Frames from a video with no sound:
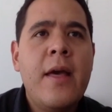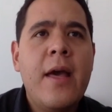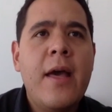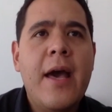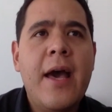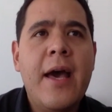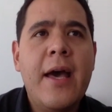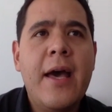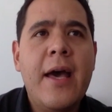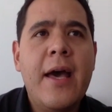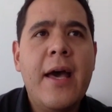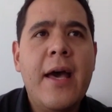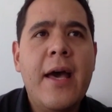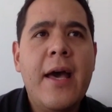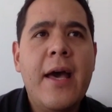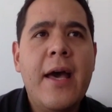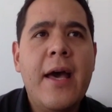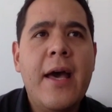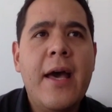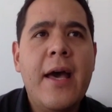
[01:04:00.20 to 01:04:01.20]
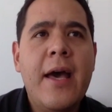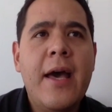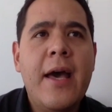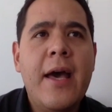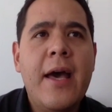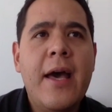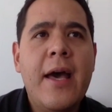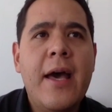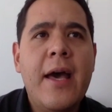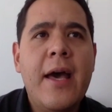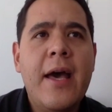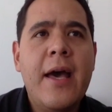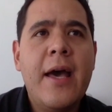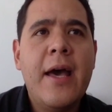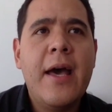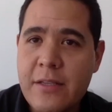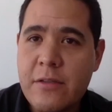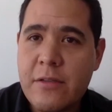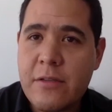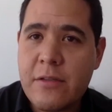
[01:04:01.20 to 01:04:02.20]
and being
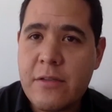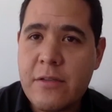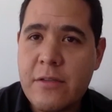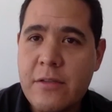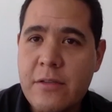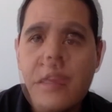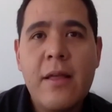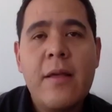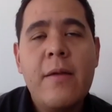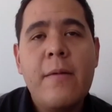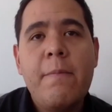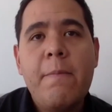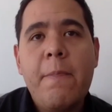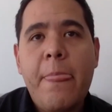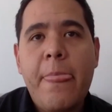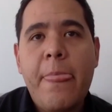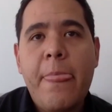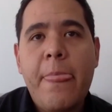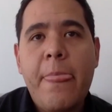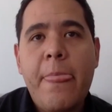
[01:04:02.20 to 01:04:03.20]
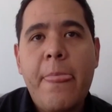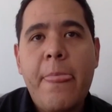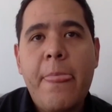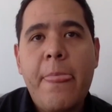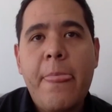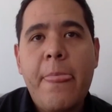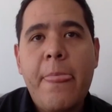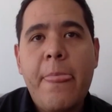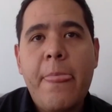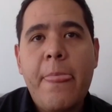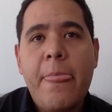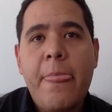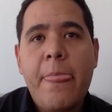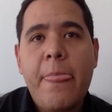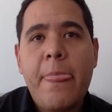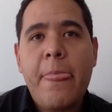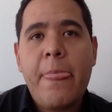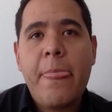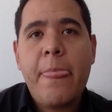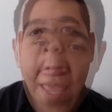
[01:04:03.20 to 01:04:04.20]
trustworthy as well, being
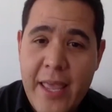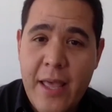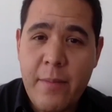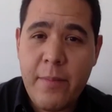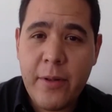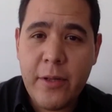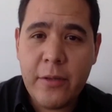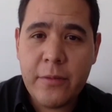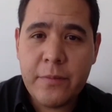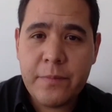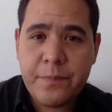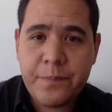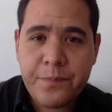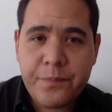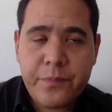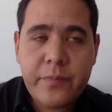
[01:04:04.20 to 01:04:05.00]
reliable,